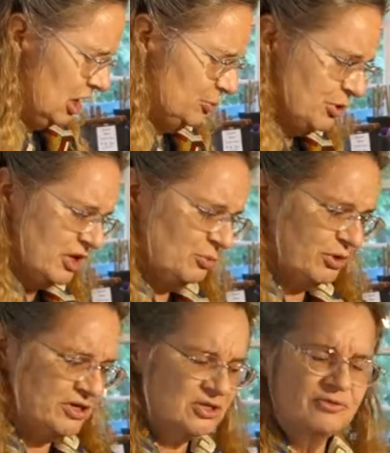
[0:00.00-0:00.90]
Pretty
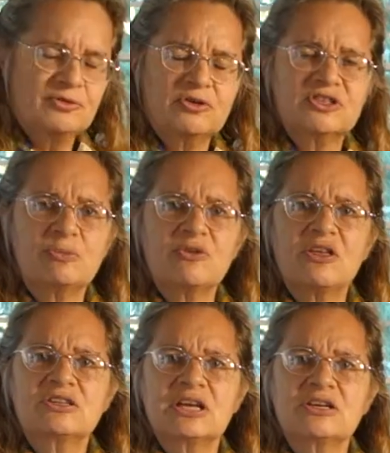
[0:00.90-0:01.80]
impressive for something
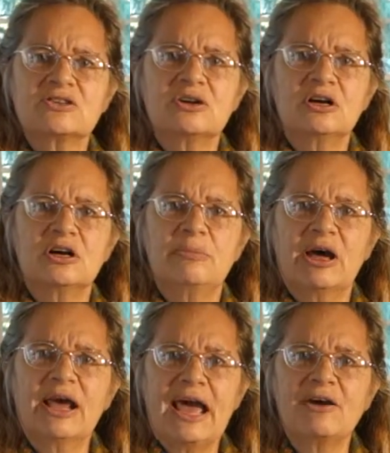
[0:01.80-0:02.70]
that takes
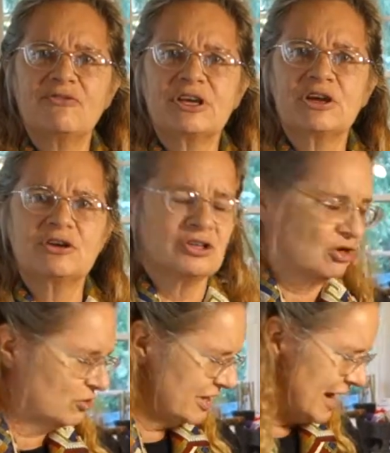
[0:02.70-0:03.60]
about a half a year to
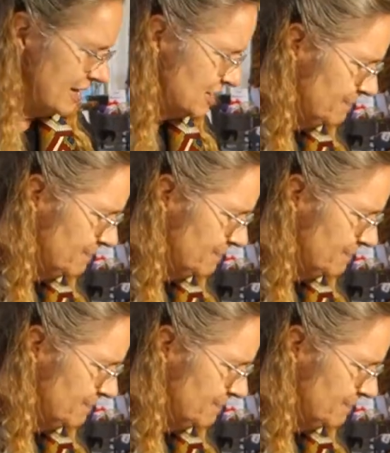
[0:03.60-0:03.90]
create.